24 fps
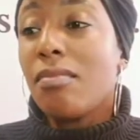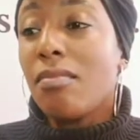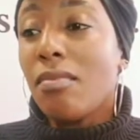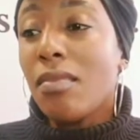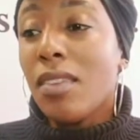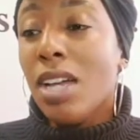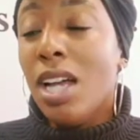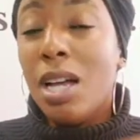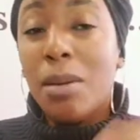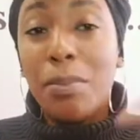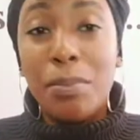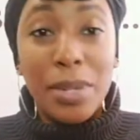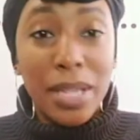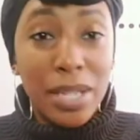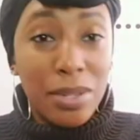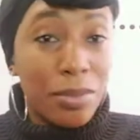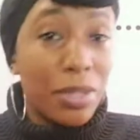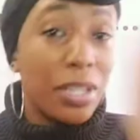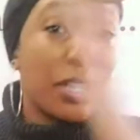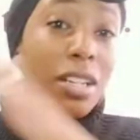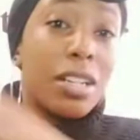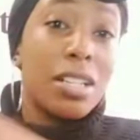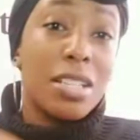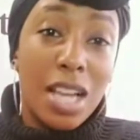But we're
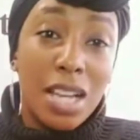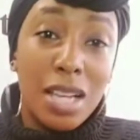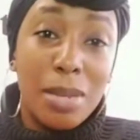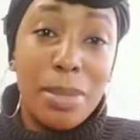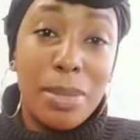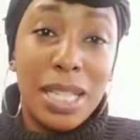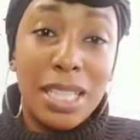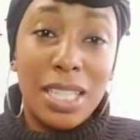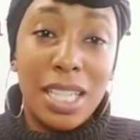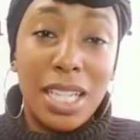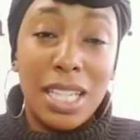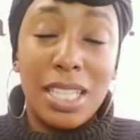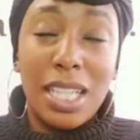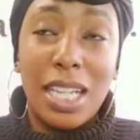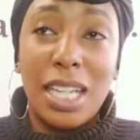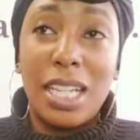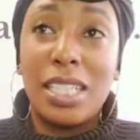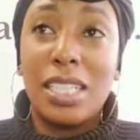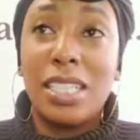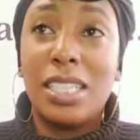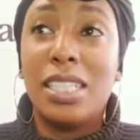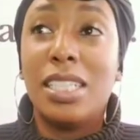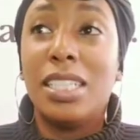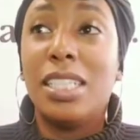gonna talk about that
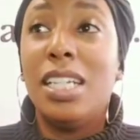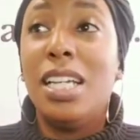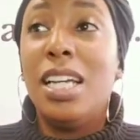later.